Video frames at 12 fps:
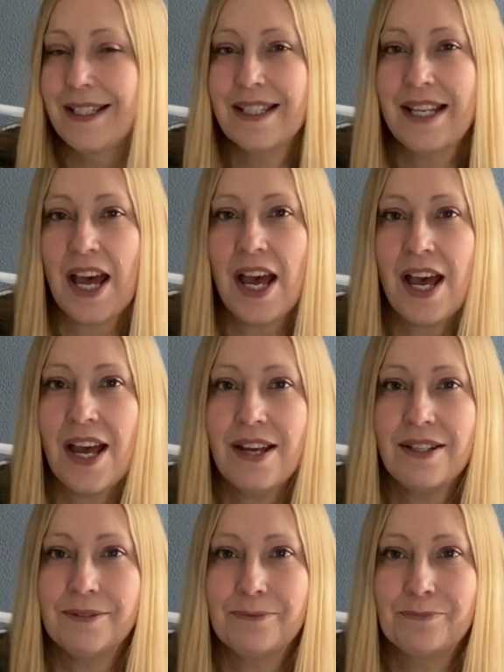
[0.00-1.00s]
So
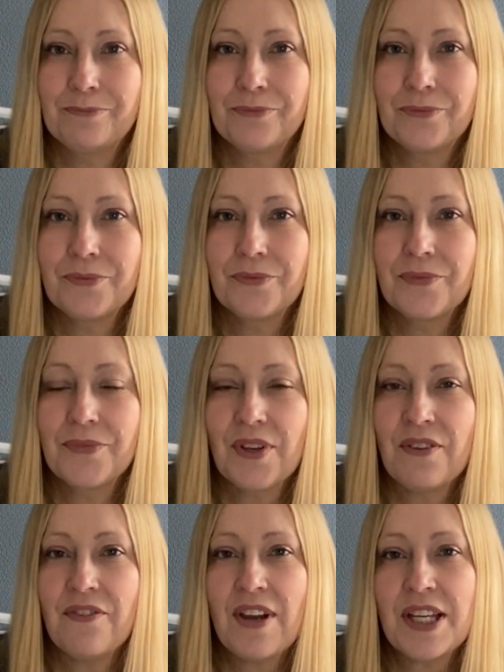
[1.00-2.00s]
the
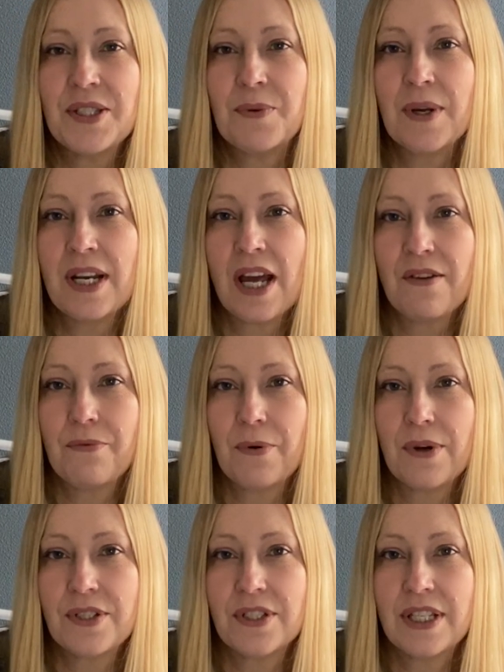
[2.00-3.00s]
first one I've
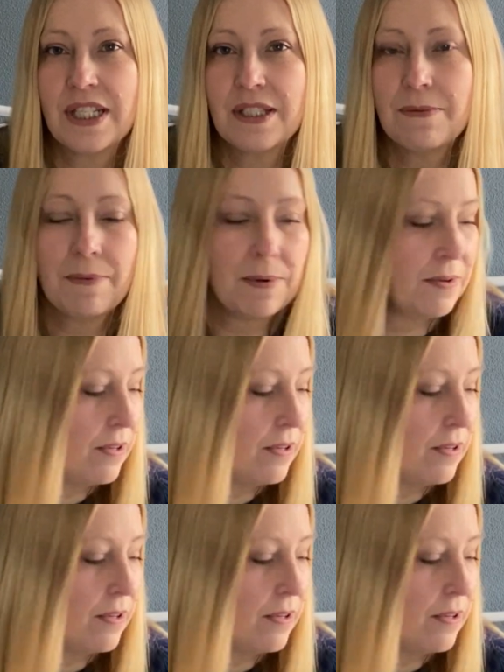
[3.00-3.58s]
watched this month.